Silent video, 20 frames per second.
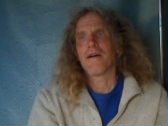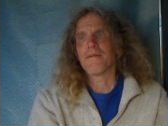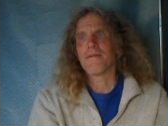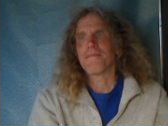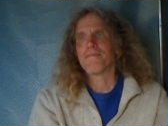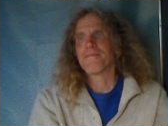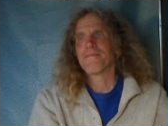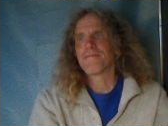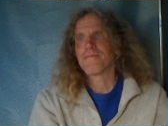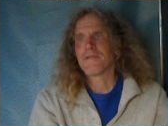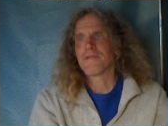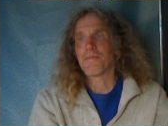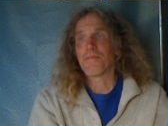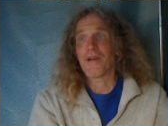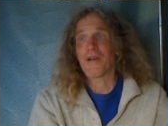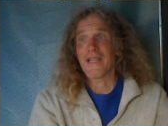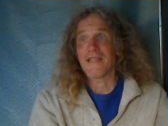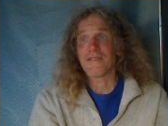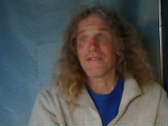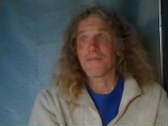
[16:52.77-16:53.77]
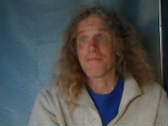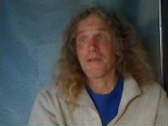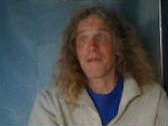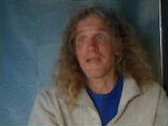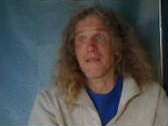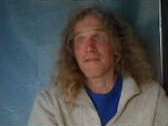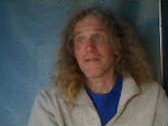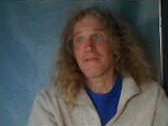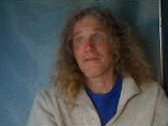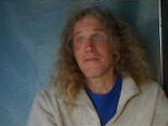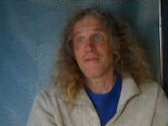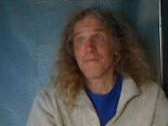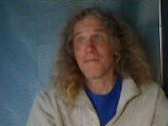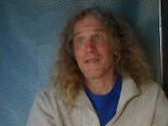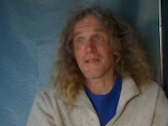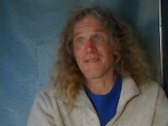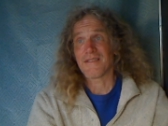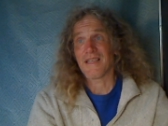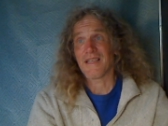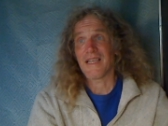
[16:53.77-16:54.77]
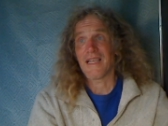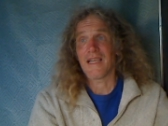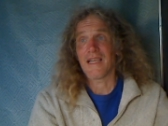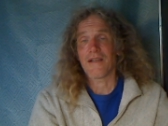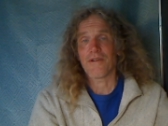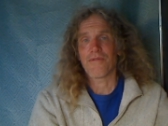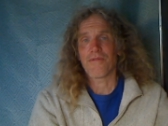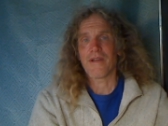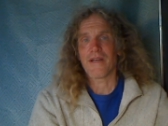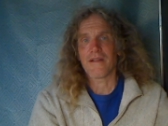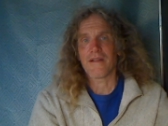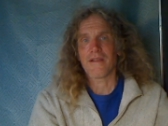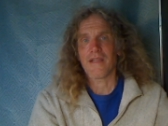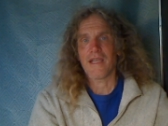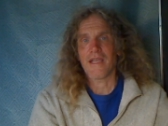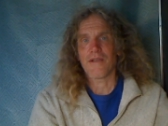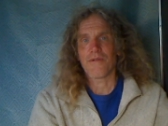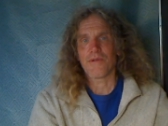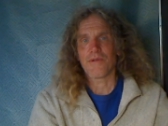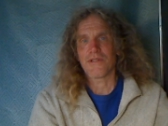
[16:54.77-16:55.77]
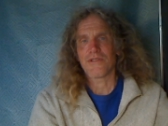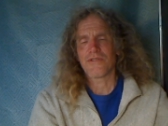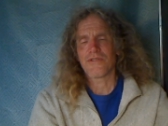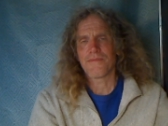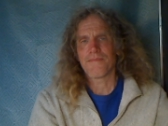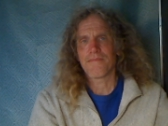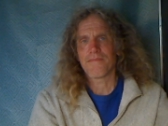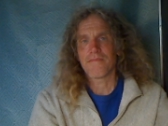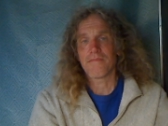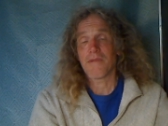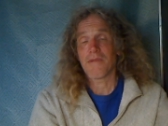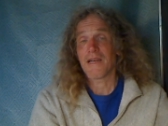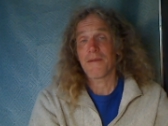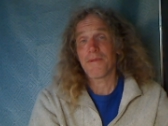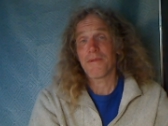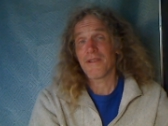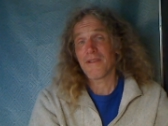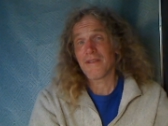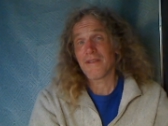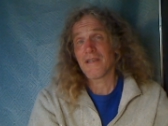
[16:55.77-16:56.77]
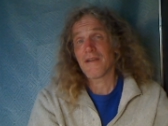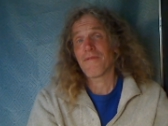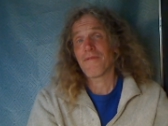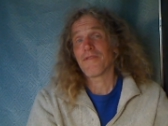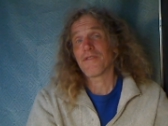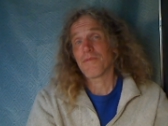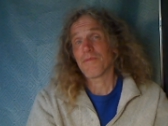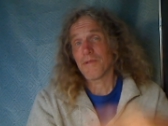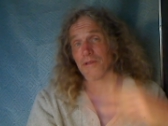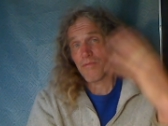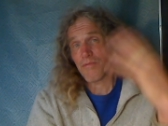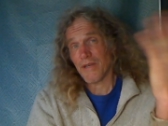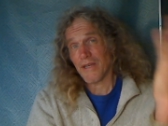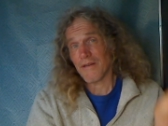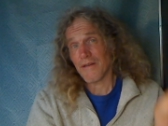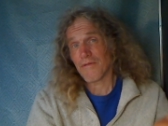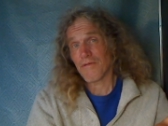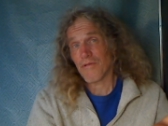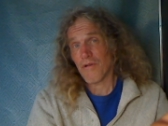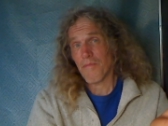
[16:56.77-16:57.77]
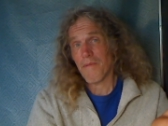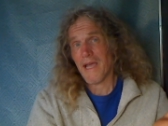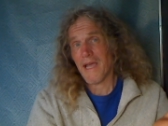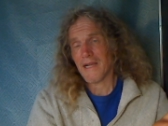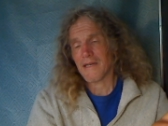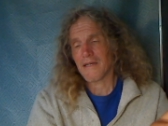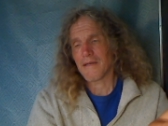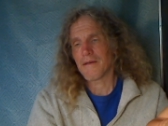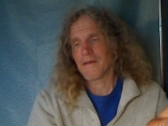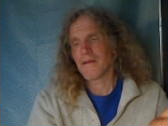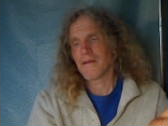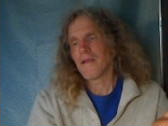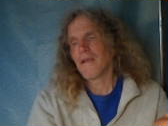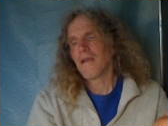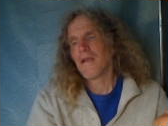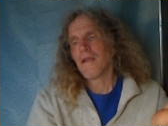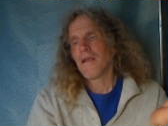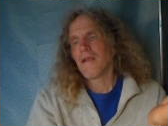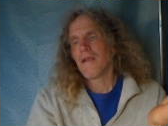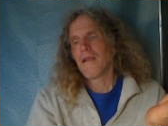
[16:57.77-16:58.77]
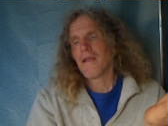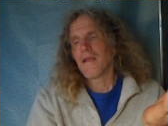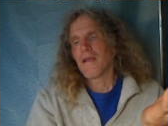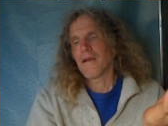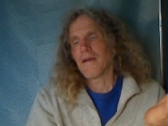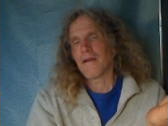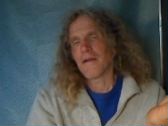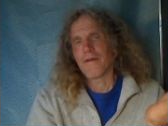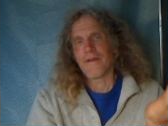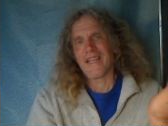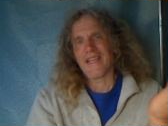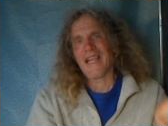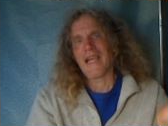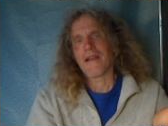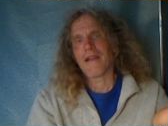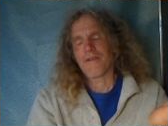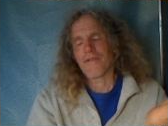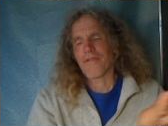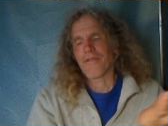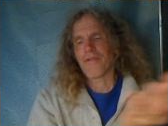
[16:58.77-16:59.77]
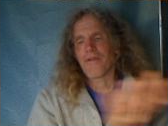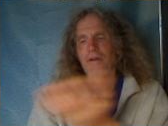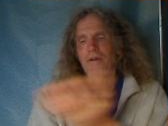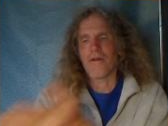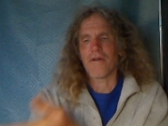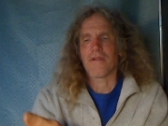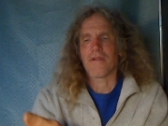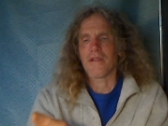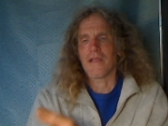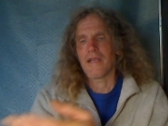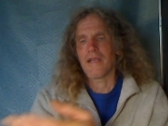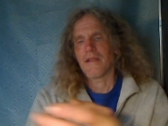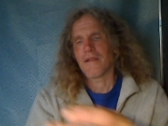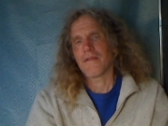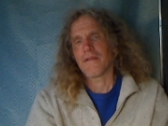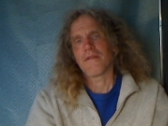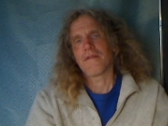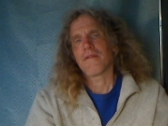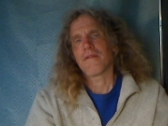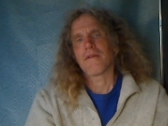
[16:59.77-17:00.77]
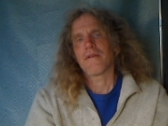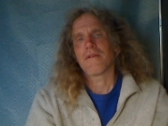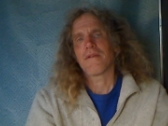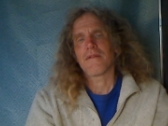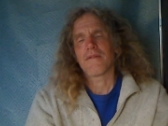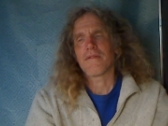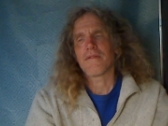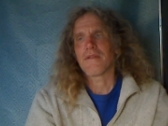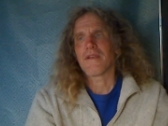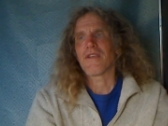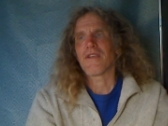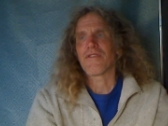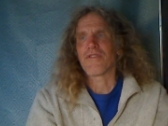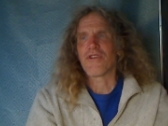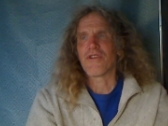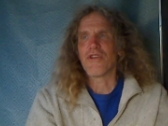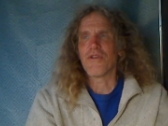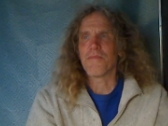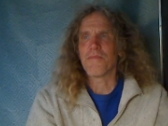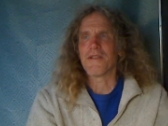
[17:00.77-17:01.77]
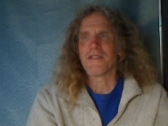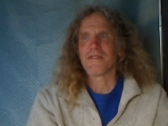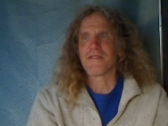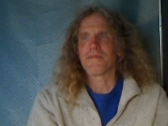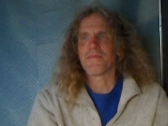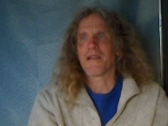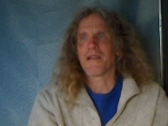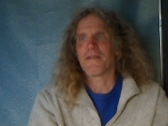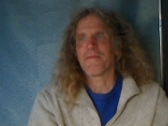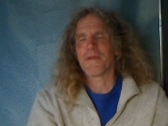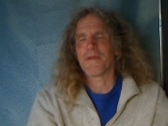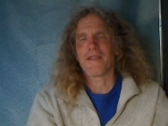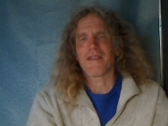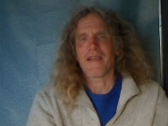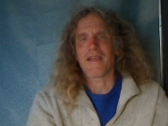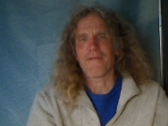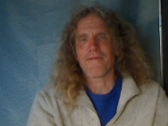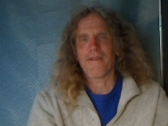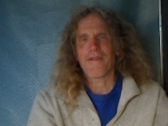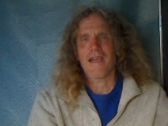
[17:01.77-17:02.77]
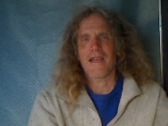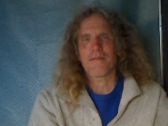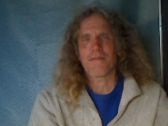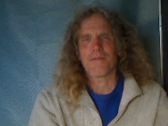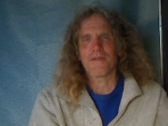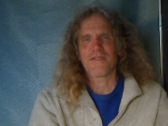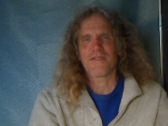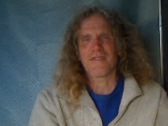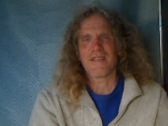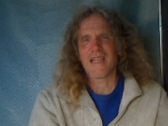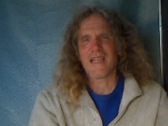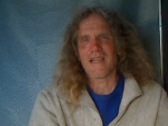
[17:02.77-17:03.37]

um, the brain space because they can't create a language. Might have been the difference between Cro-Magnon or uh, Neanderthal and uh, the other humans might have been that fact